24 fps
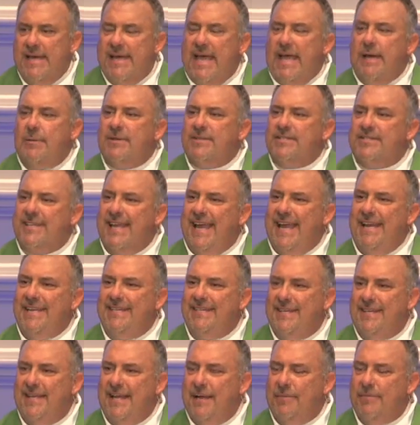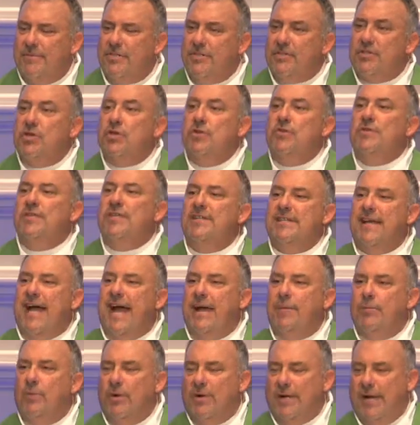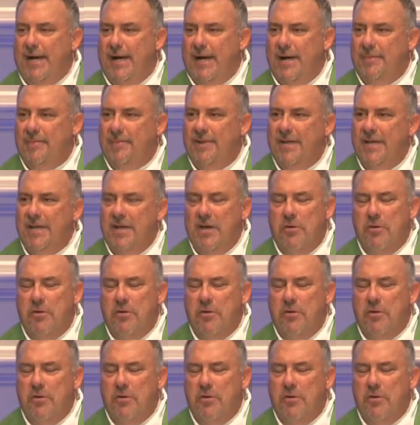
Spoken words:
He was saying to them, soon time will come